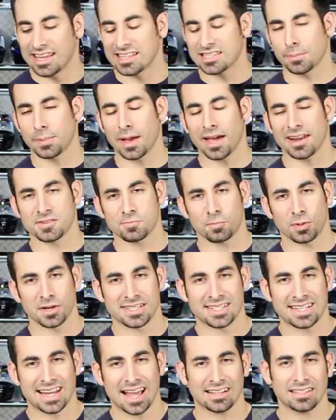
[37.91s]
It's about as
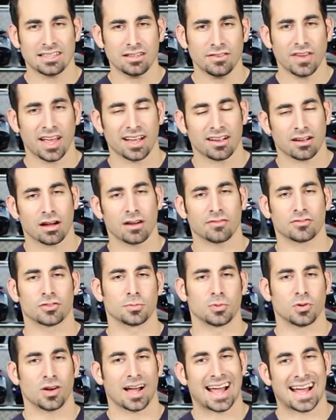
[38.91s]
protective and
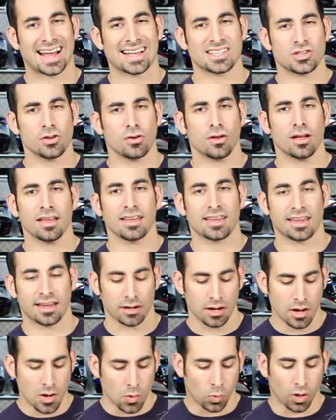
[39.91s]
comfortable as you can
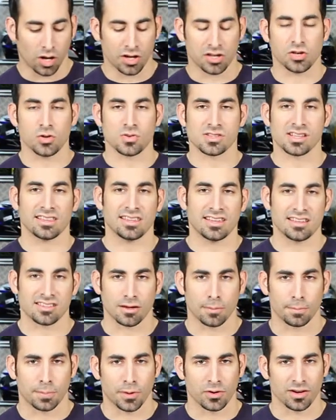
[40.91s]
get while using these
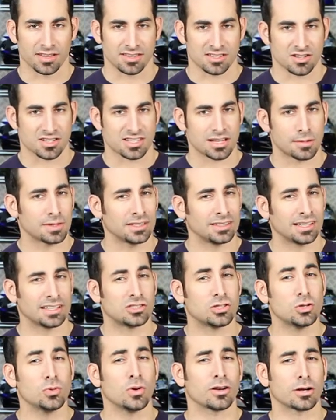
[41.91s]
components. There's something like
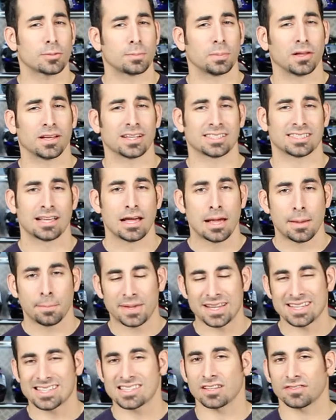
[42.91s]
200 plus
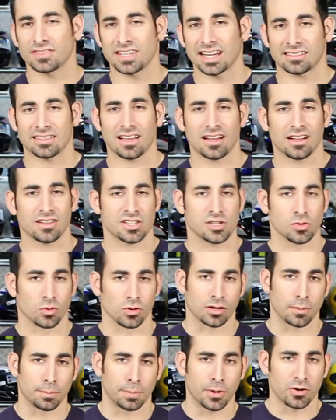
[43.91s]
pieces of technology
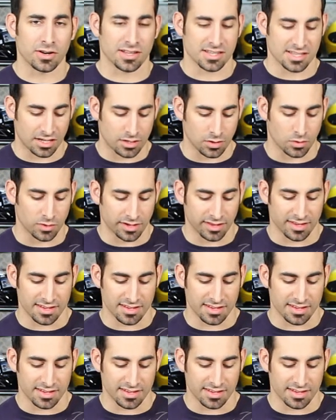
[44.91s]
or components that go into